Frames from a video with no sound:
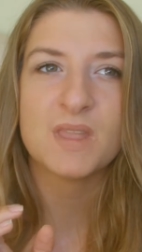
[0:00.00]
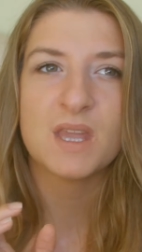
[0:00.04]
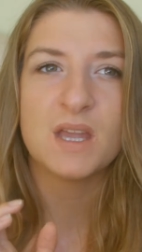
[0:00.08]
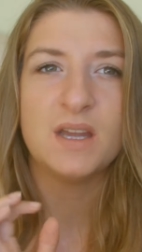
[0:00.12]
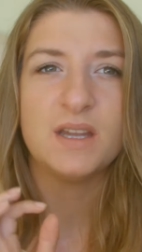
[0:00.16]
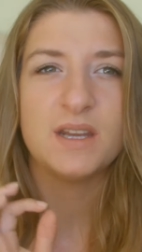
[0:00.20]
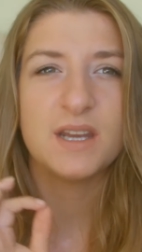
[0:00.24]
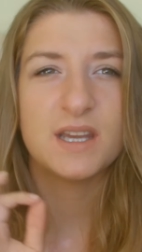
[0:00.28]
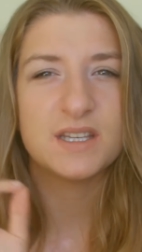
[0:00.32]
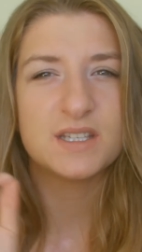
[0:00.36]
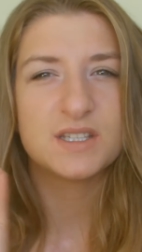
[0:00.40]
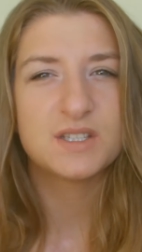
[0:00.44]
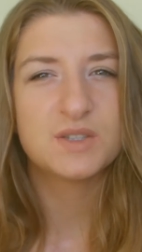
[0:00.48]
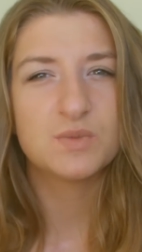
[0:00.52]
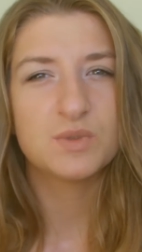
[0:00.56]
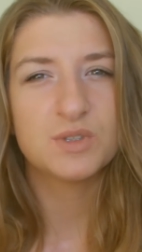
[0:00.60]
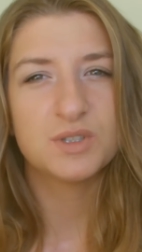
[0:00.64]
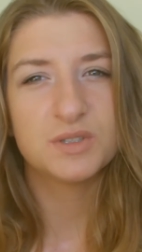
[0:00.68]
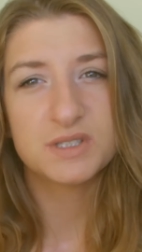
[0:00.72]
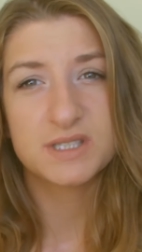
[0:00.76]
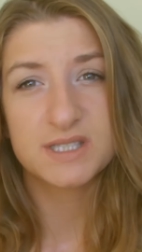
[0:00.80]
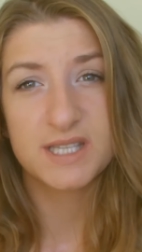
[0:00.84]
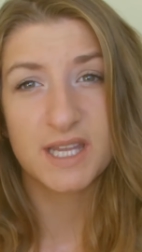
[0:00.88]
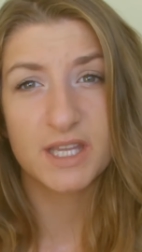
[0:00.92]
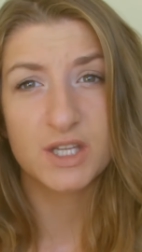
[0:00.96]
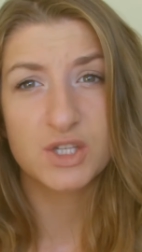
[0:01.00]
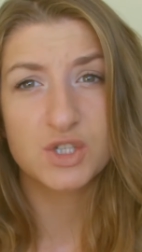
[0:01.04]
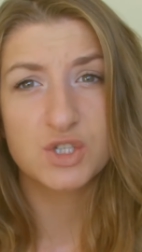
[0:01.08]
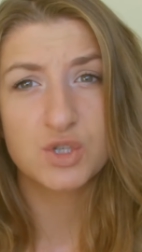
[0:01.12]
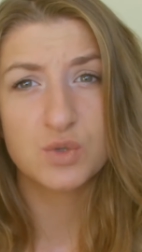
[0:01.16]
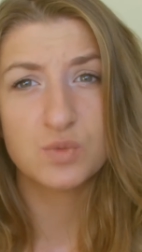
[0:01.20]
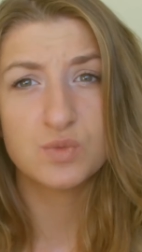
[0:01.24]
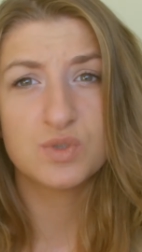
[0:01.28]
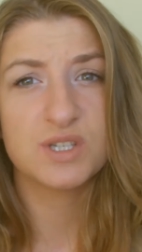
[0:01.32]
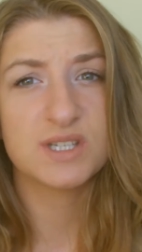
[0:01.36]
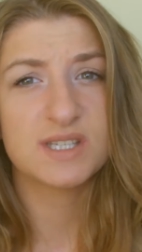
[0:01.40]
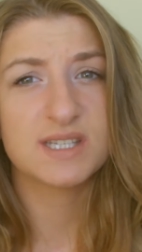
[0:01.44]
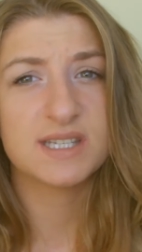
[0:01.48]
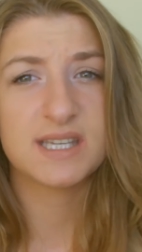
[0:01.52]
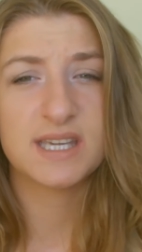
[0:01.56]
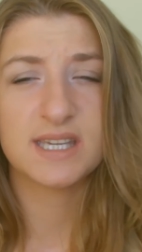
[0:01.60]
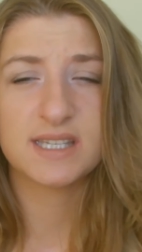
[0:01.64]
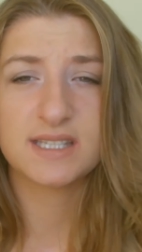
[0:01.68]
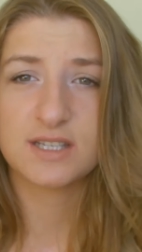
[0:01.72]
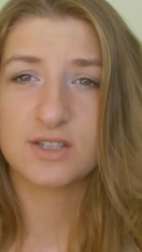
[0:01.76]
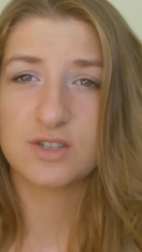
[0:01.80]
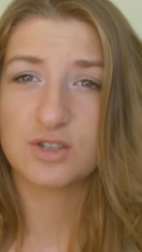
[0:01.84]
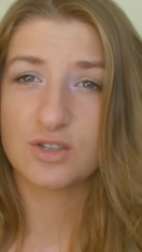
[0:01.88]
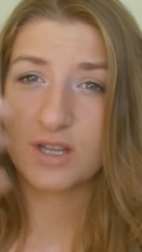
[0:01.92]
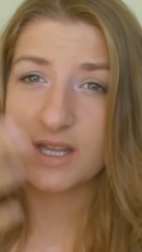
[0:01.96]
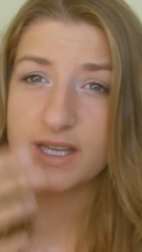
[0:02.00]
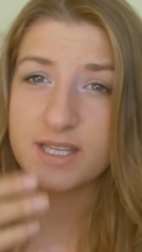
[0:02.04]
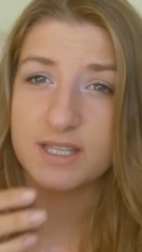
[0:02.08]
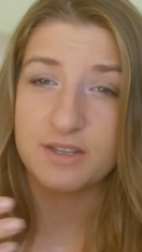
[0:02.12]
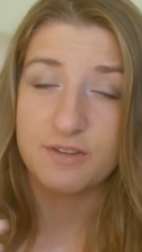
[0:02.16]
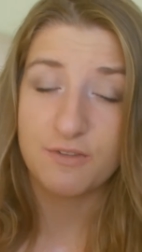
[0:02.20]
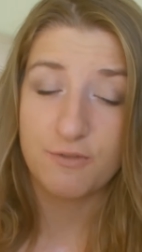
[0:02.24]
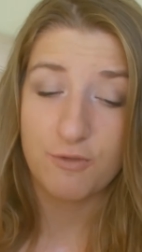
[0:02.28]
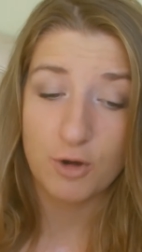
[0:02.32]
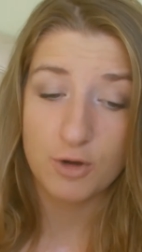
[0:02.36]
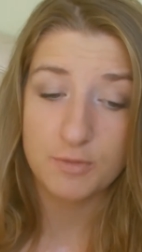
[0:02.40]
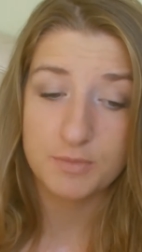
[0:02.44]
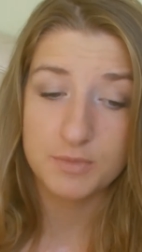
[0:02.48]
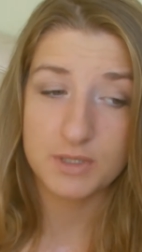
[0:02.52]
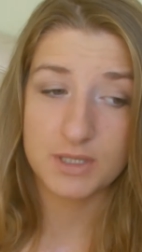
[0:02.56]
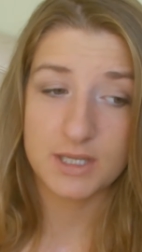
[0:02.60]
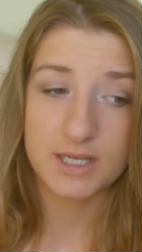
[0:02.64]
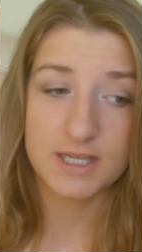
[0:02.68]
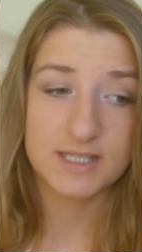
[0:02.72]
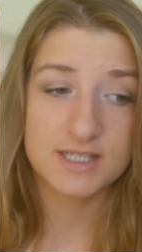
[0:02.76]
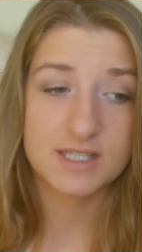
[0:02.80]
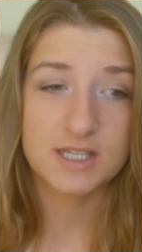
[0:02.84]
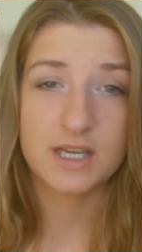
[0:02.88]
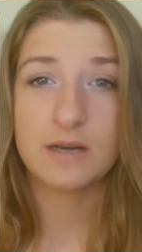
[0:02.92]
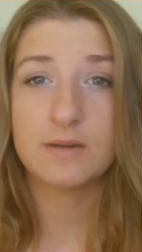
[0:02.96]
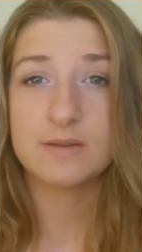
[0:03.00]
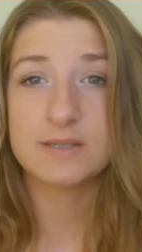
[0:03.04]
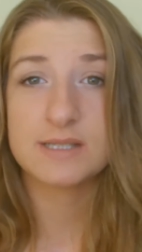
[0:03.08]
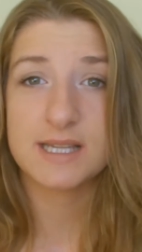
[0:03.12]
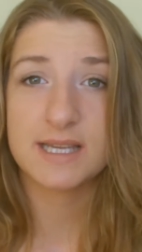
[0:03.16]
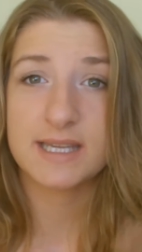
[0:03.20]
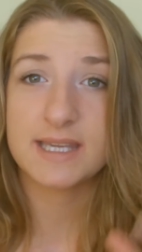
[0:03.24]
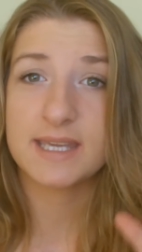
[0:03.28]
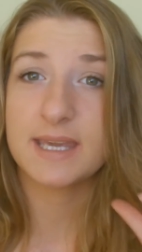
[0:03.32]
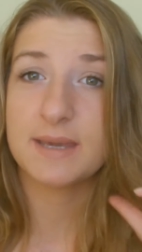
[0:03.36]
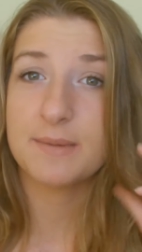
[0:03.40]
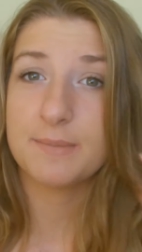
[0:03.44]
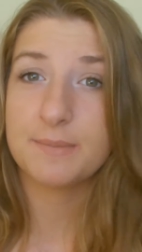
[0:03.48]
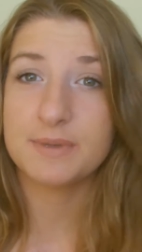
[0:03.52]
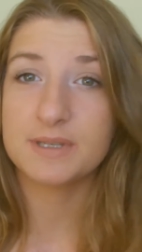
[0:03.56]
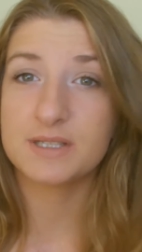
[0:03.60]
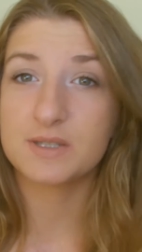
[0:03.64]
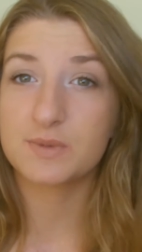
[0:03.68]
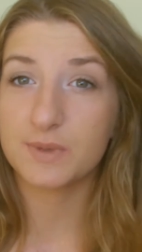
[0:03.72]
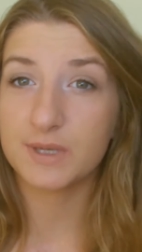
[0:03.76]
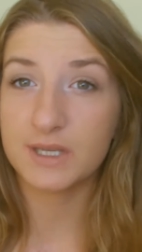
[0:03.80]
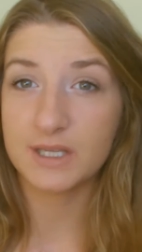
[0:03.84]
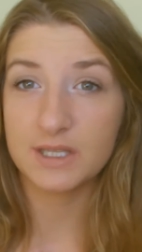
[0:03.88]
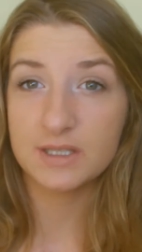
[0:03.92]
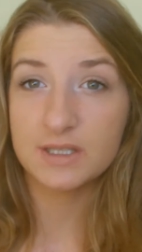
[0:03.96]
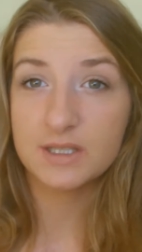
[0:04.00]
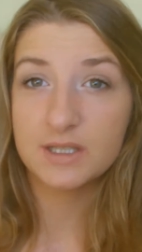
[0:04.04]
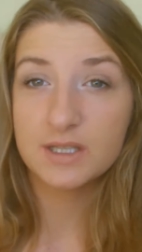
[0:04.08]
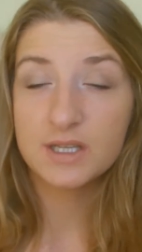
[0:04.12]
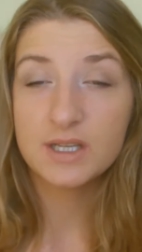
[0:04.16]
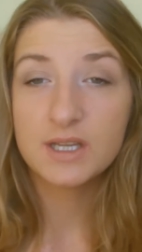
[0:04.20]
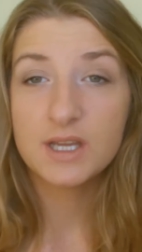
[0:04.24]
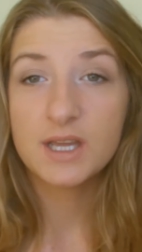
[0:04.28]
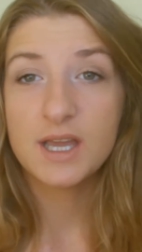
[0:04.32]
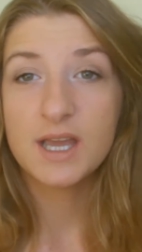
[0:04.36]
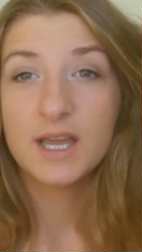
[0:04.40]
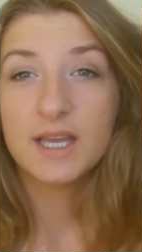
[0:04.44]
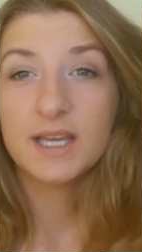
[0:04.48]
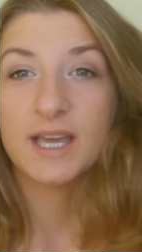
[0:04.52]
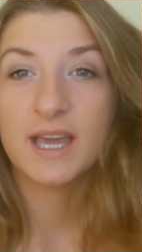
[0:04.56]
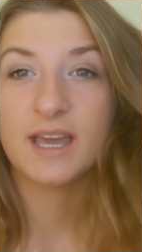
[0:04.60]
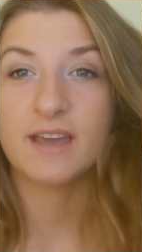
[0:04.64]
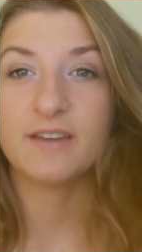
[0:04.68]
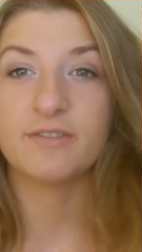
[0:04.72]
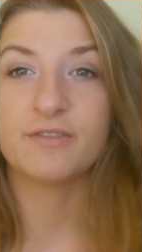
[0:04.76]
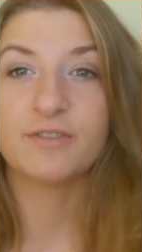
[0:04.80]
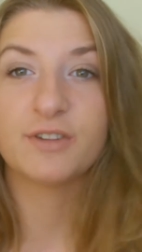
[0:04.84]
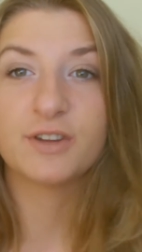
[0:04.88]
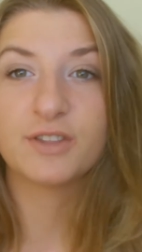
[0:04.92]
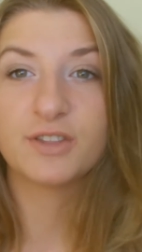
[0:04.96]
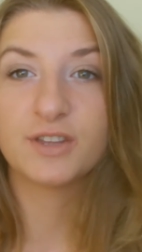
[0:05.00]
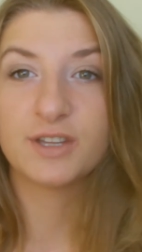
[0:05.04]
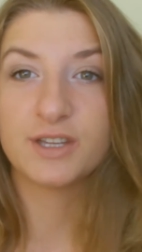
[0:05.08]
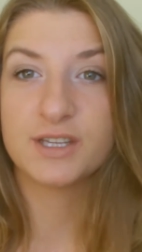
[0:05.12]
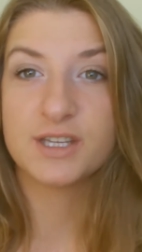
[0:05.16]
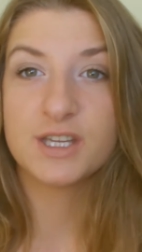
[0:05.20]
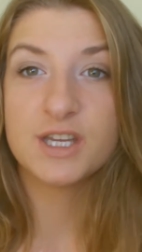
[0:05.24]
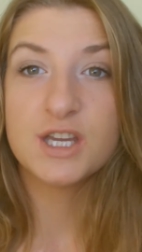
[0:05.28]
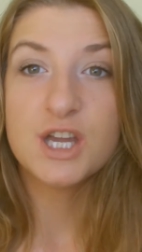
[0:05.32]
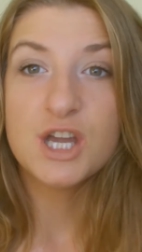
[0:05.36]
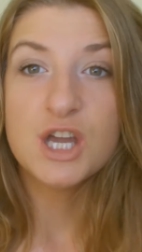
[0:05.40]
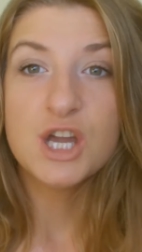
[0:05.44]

And I didn't want to take two just in case I don't like the formula, so I was like in between everything,